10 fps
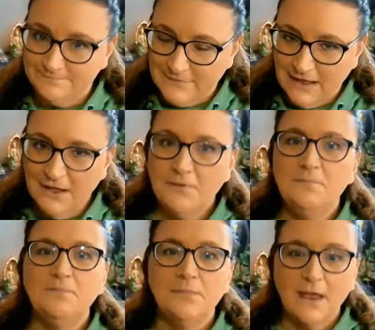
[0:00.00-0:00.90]
Okay,
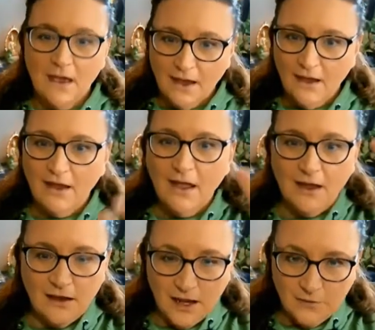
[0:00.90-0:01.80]

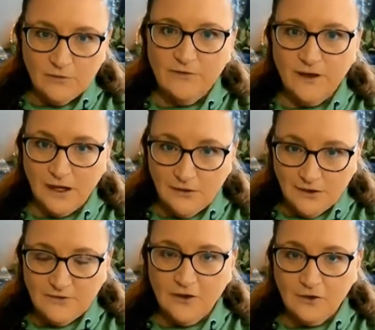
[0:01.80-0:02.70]
I will sit here and
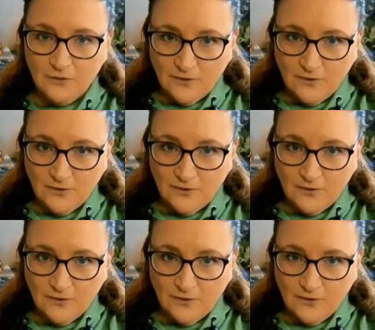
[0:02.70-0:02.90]
tell you